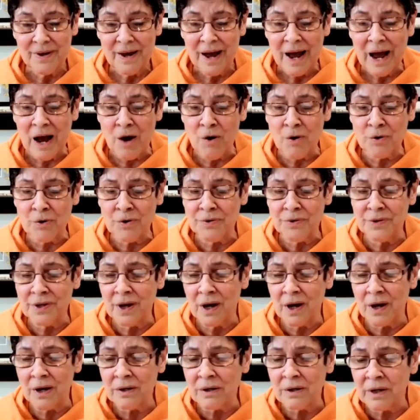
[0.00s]
How could the
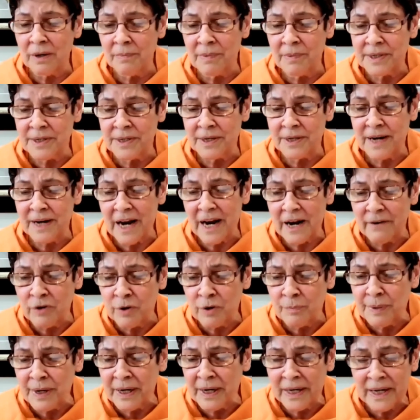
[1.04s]
unlimited ever
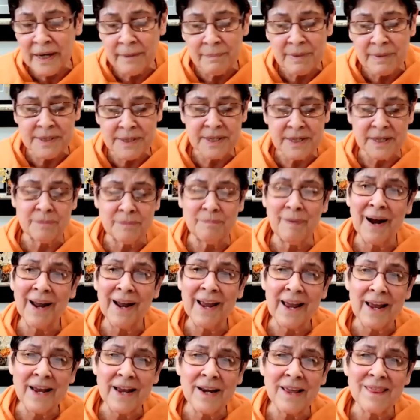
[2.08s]
be limited by
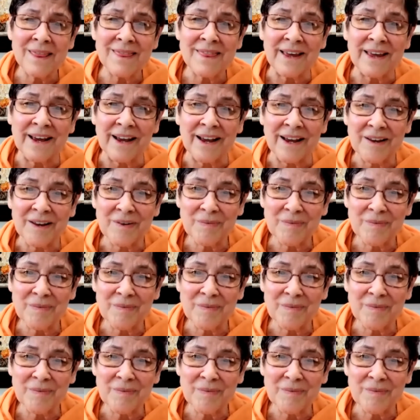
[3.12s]
anything?